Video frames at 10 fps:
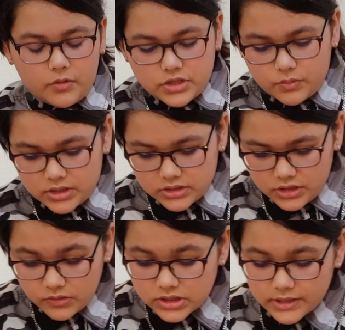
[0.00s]
Now what you want to
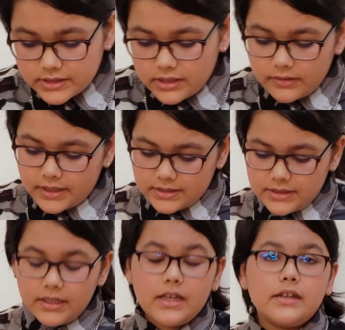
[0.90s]
do is just let it
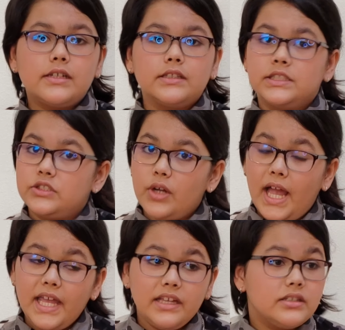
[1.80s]
sit until it's
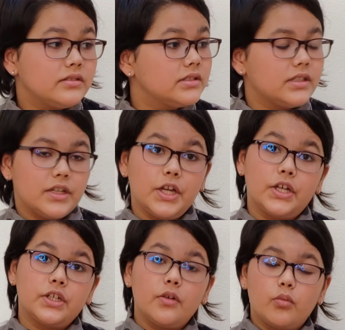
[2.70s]
dry.
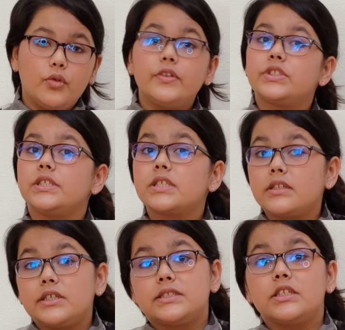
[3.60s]
A good rule is just
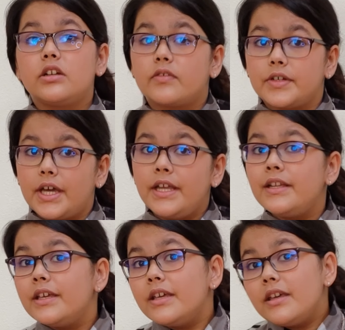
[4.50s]
to let it sit
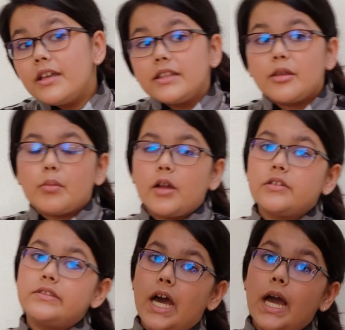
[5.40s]
overnight. The
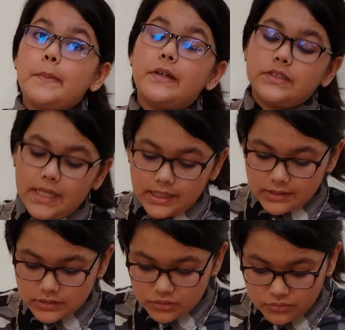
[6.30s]
amount of time it'll
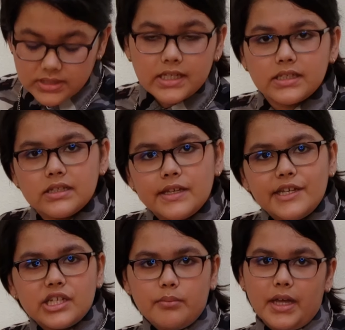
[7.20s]
take to sit
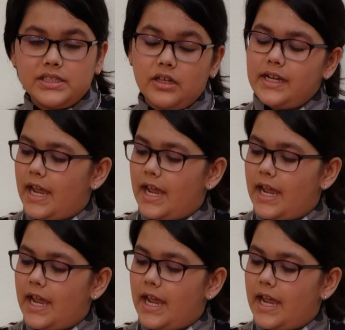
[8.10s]
depends on